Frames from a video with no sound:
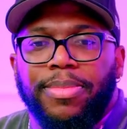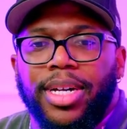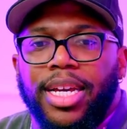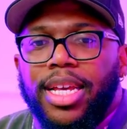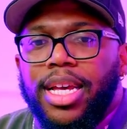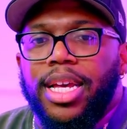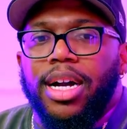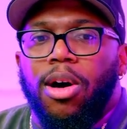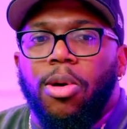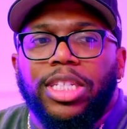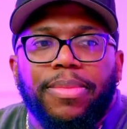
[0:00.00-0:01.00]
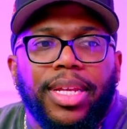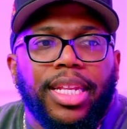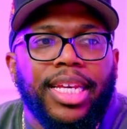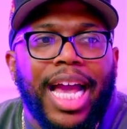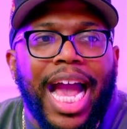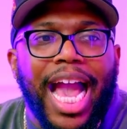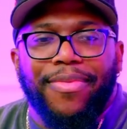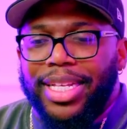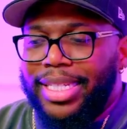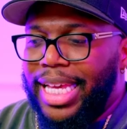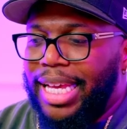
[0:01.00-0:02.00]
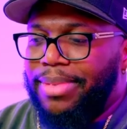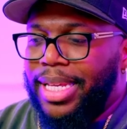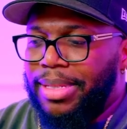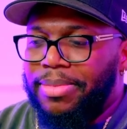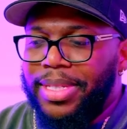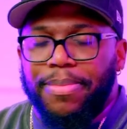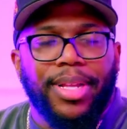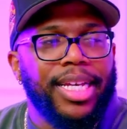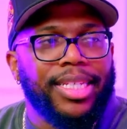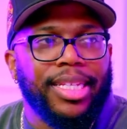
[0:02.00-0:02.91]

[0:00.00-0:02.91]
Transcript: But ultimately, I have the same systems in place.